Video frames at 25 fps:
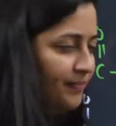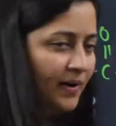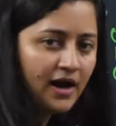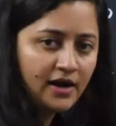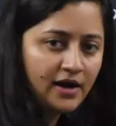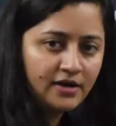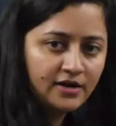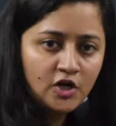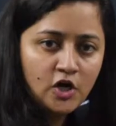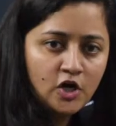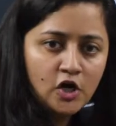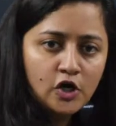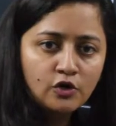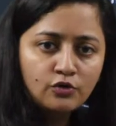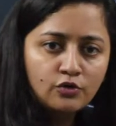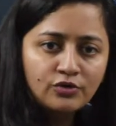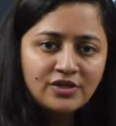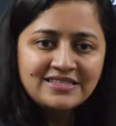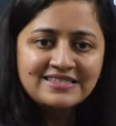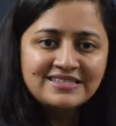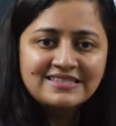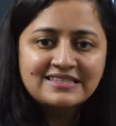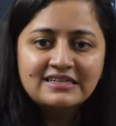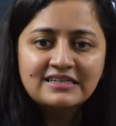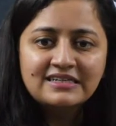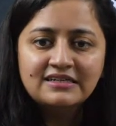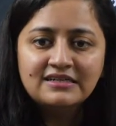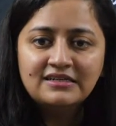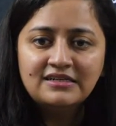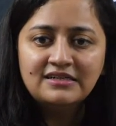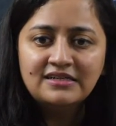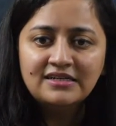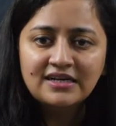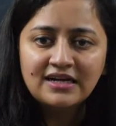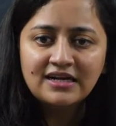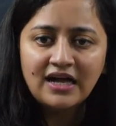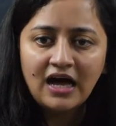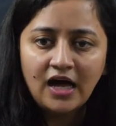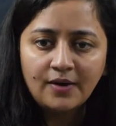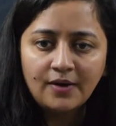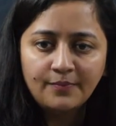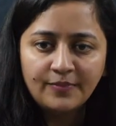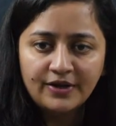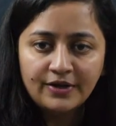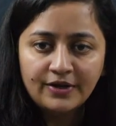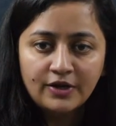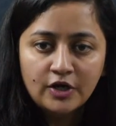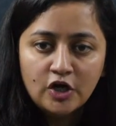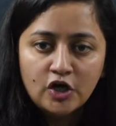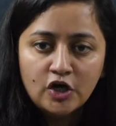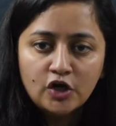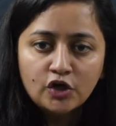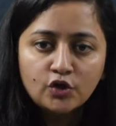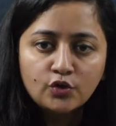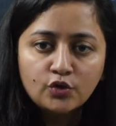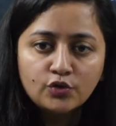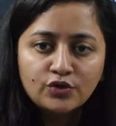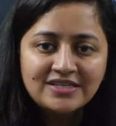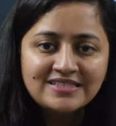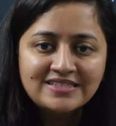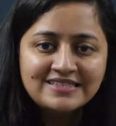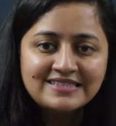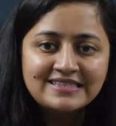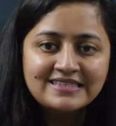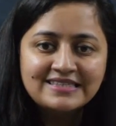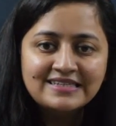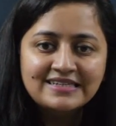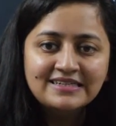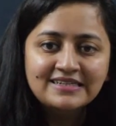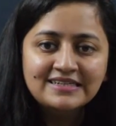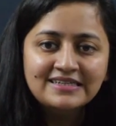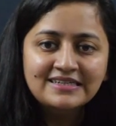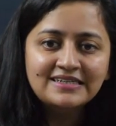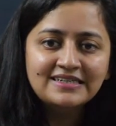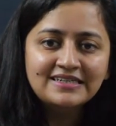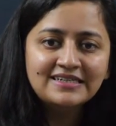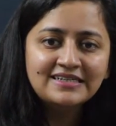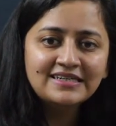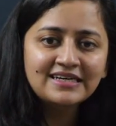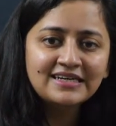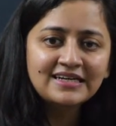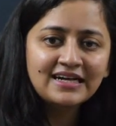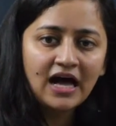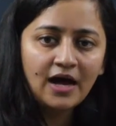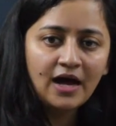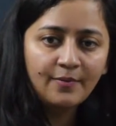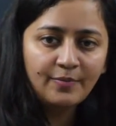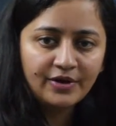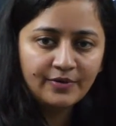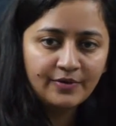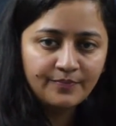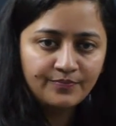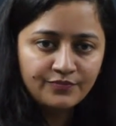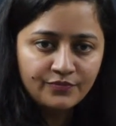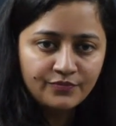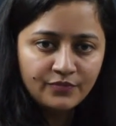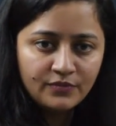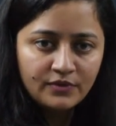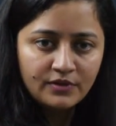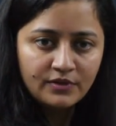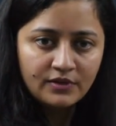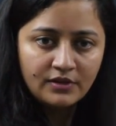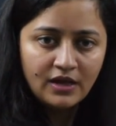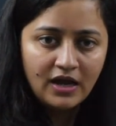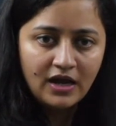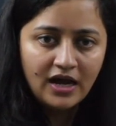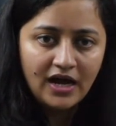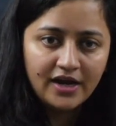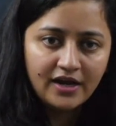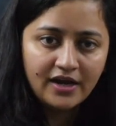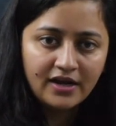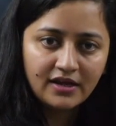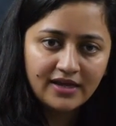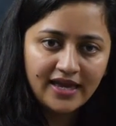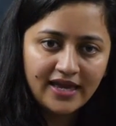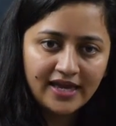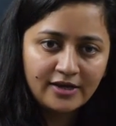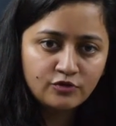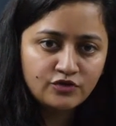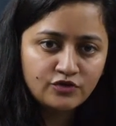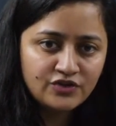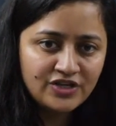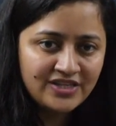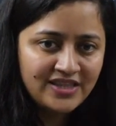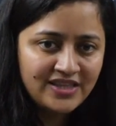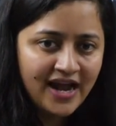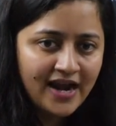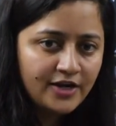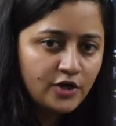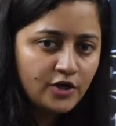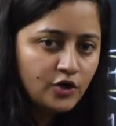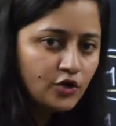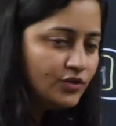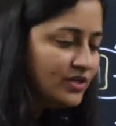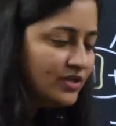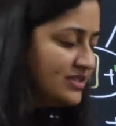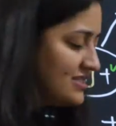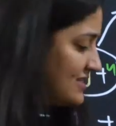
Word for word: part, to this third carbon, to this third carbon, uh, can you see that? To